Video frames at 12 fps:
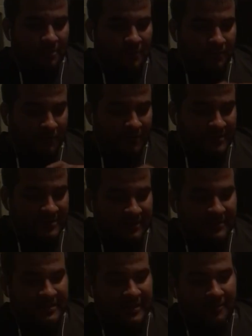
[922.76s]
but for this
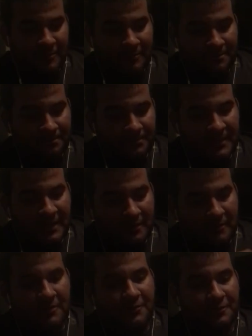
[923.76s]
example,
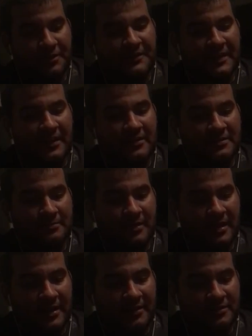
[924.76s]
3,000
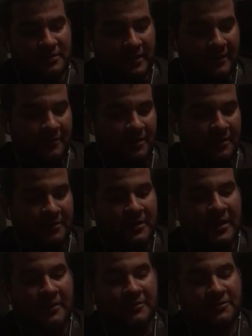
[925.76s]
miles,
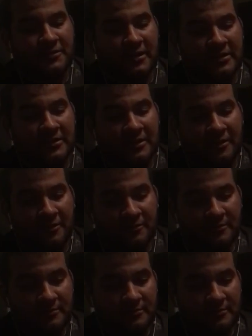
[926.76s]
$1,100 truck note,